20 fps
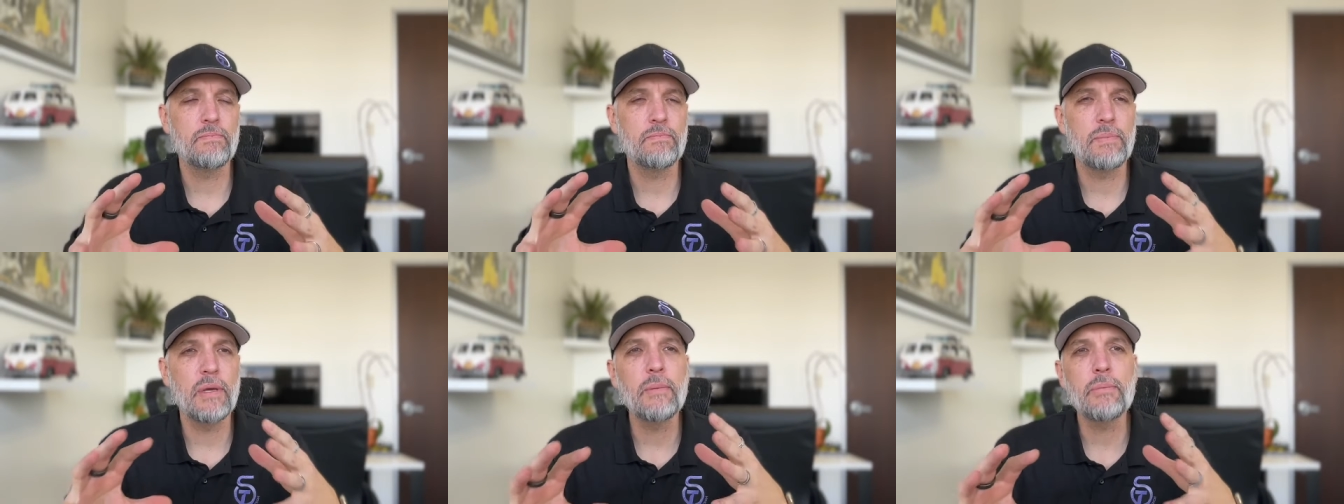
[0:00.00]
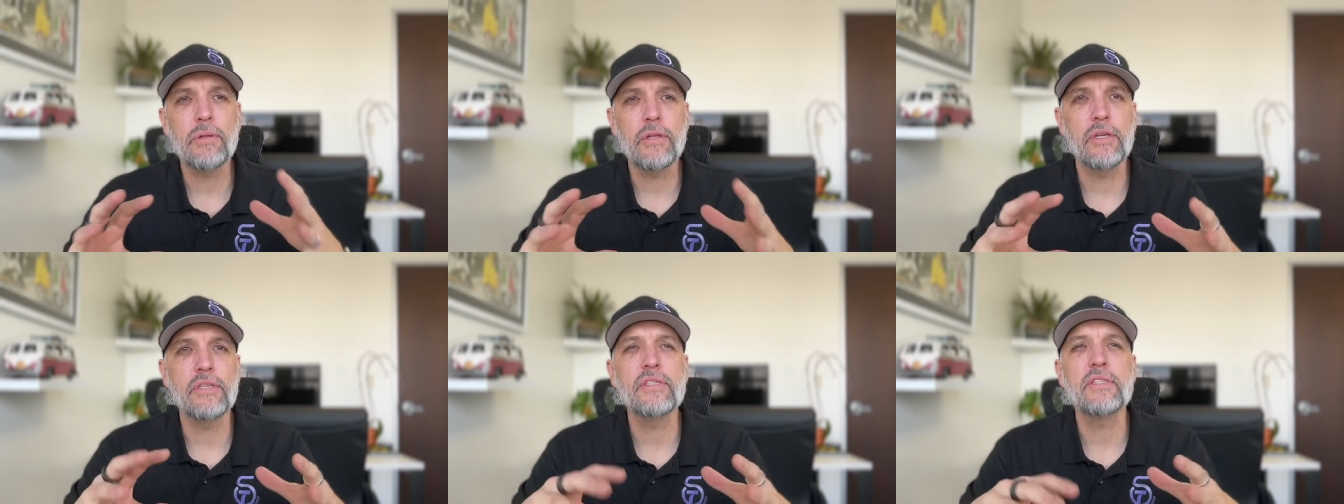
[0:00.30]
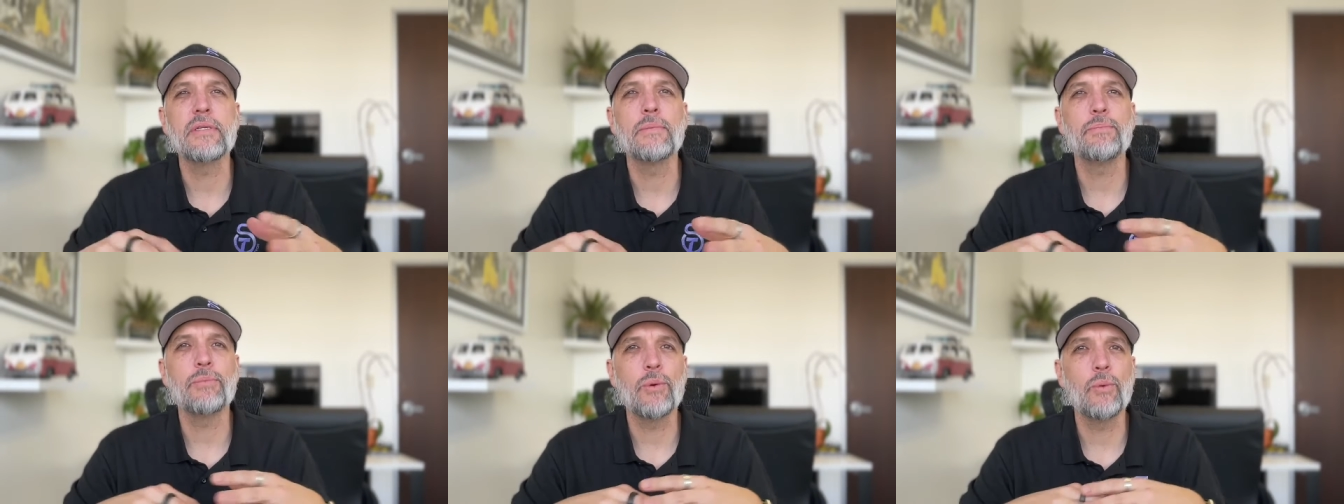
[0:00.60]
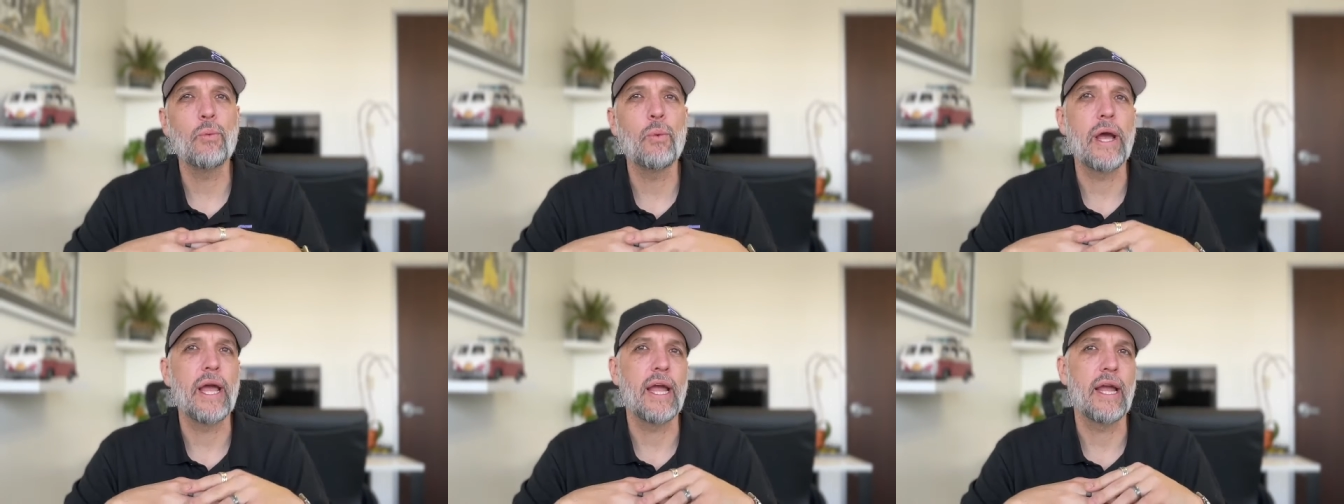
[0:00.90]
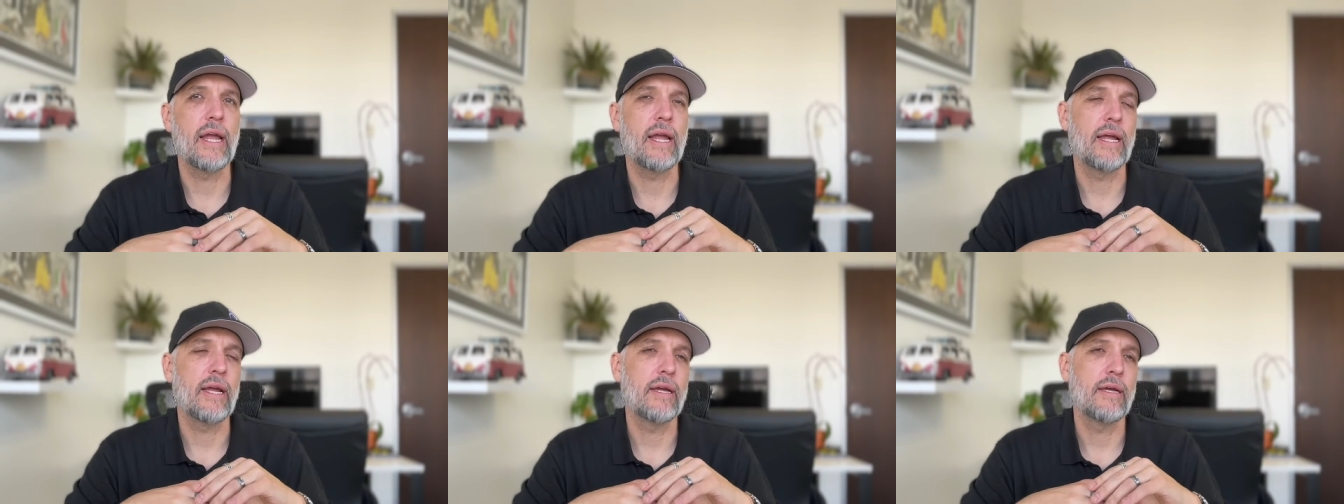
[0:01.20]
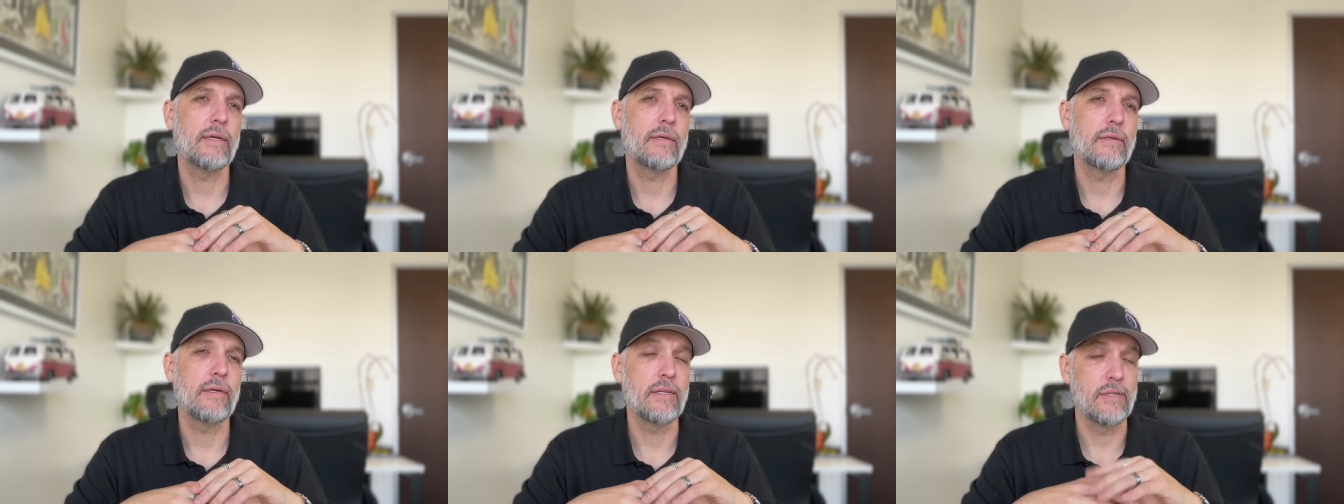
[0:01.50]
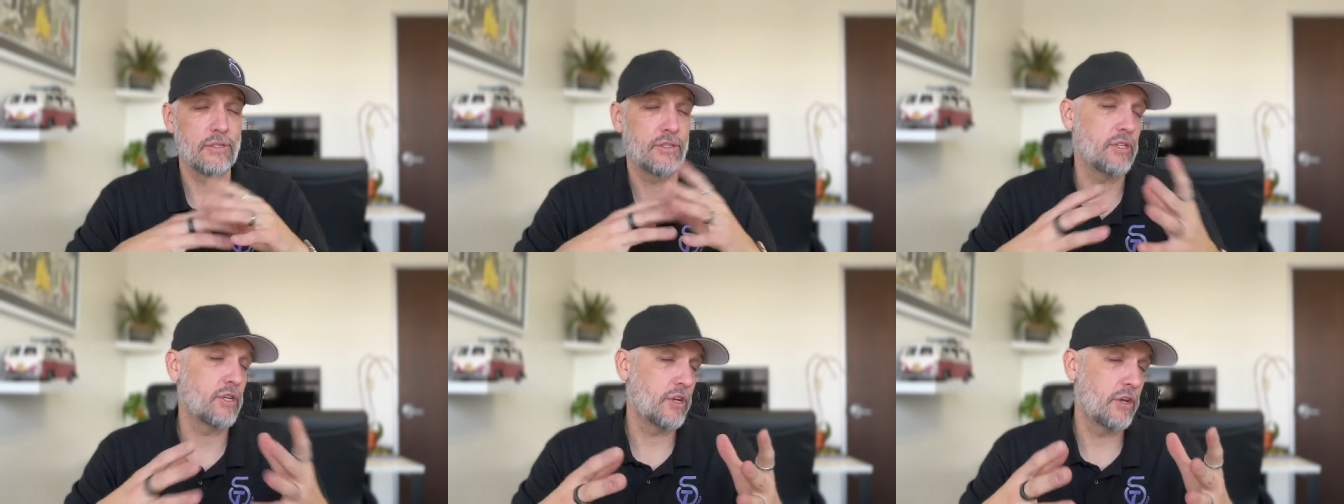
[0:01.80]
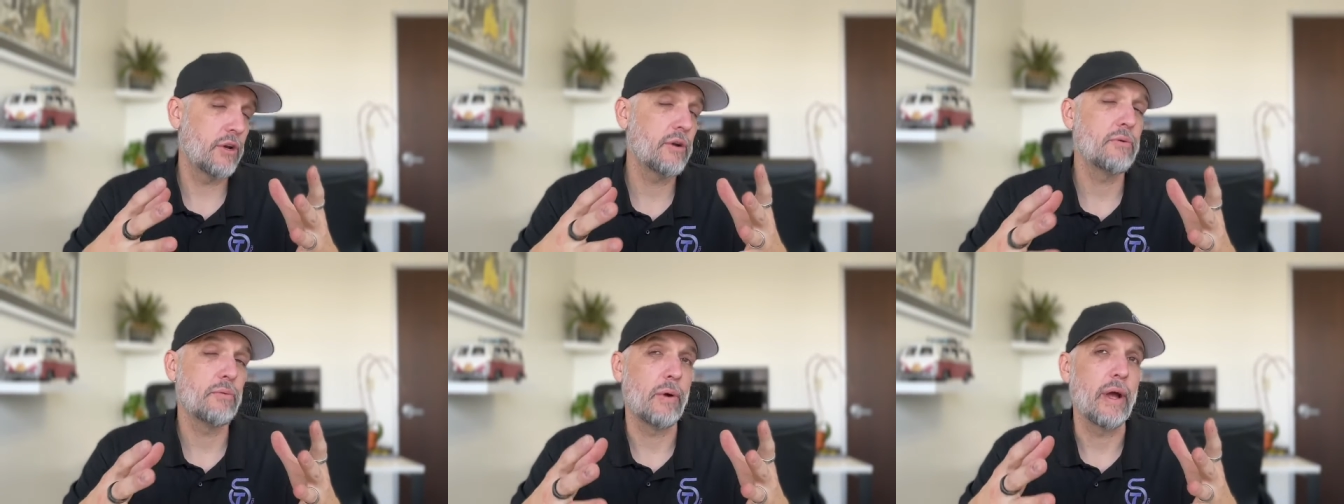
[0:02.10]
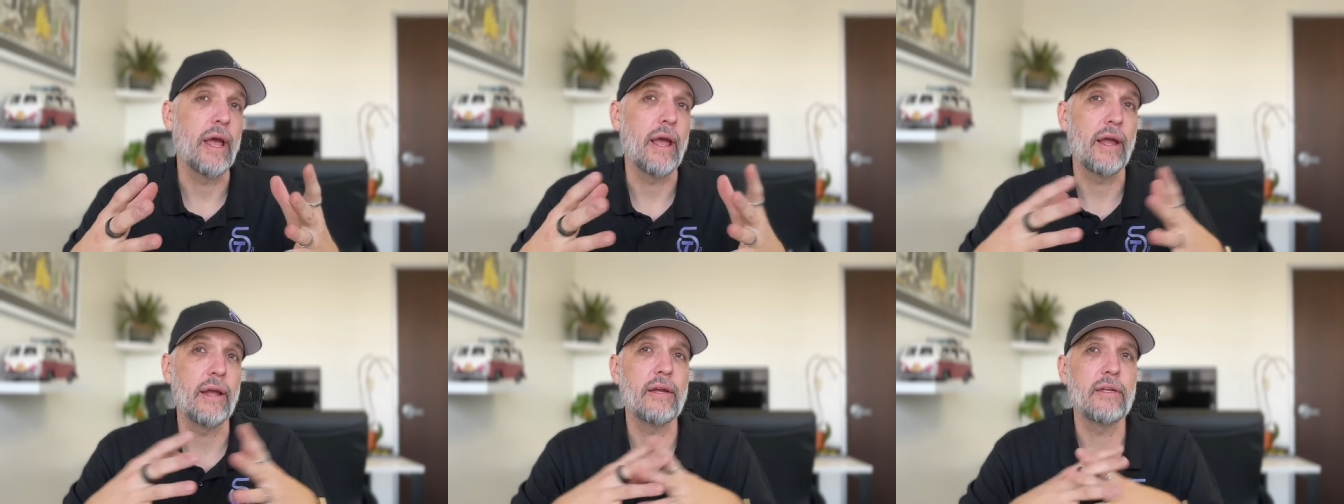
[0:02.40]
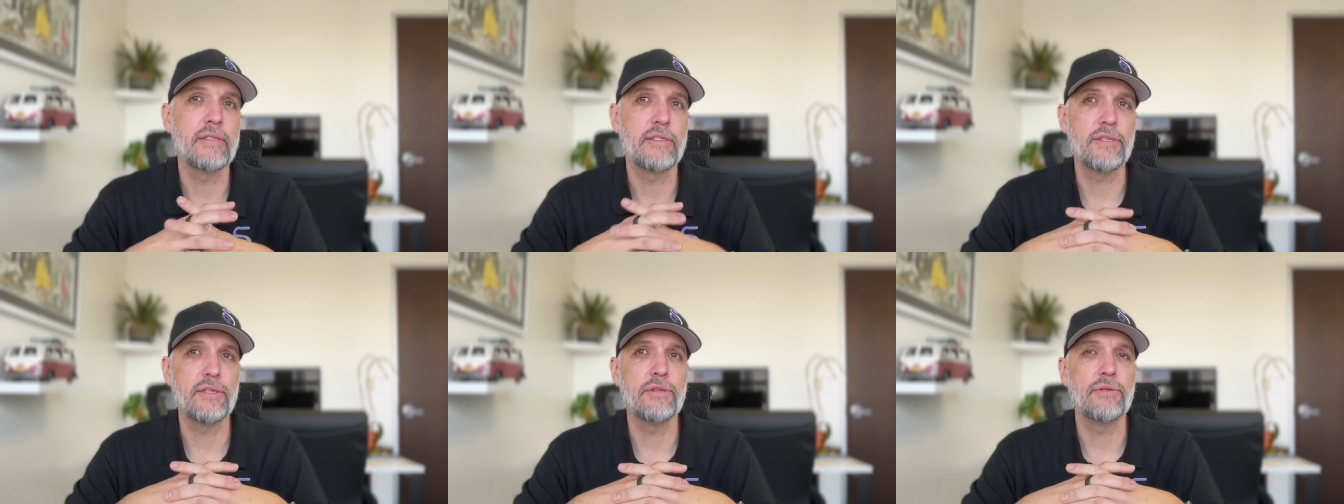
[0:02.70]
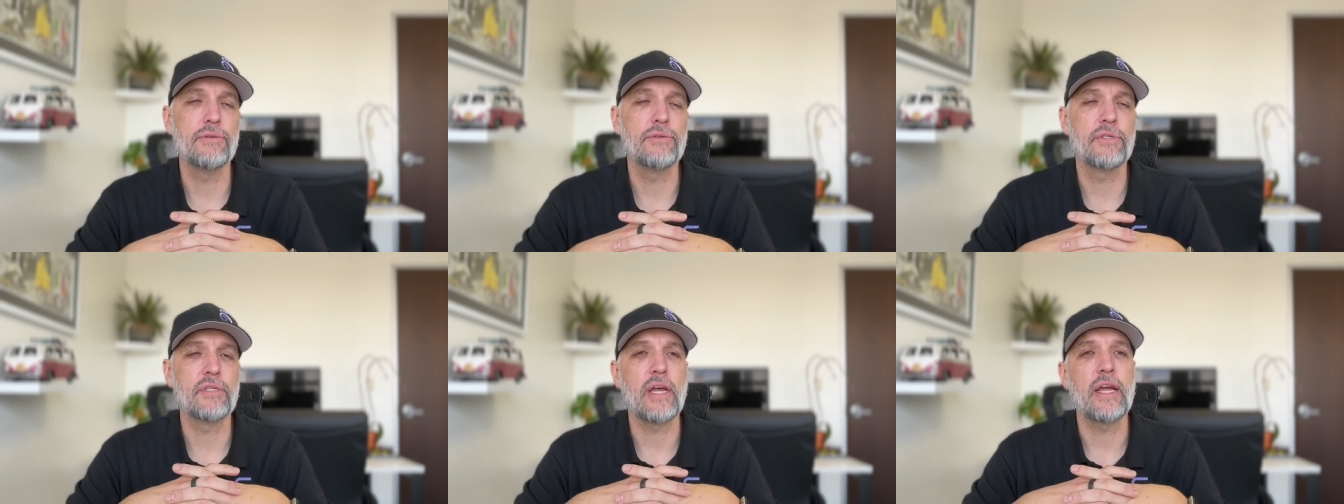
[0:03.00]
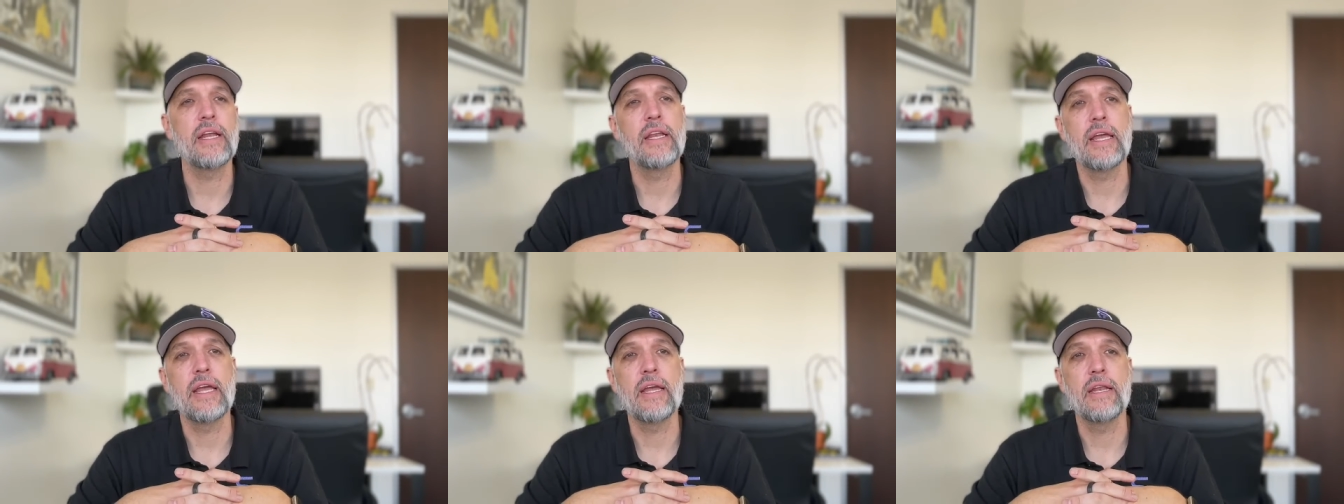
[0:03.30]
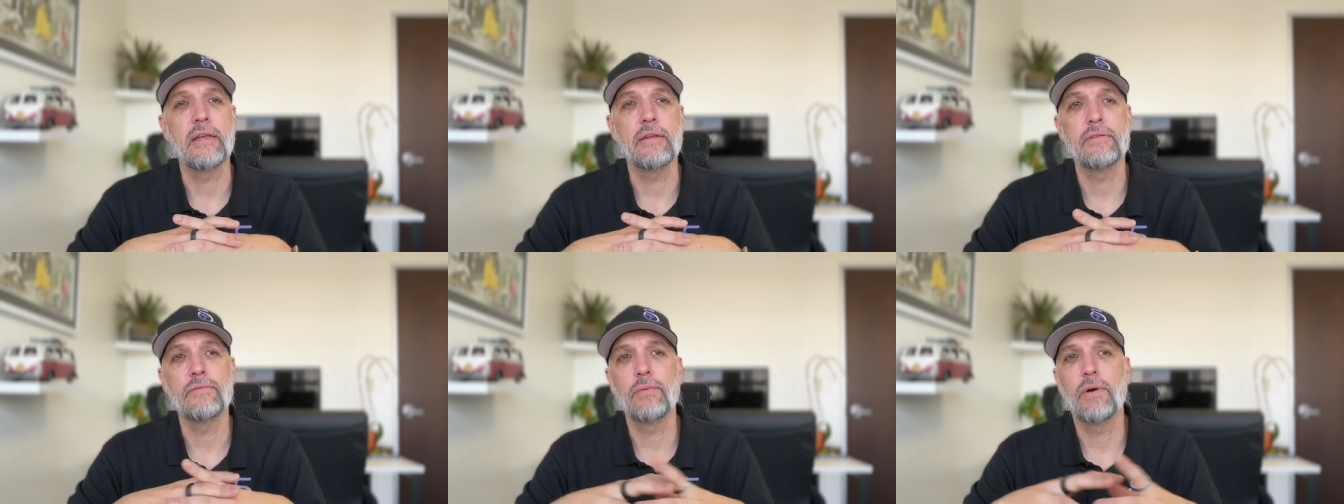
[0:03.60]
people a simple way and a secure way to sign in,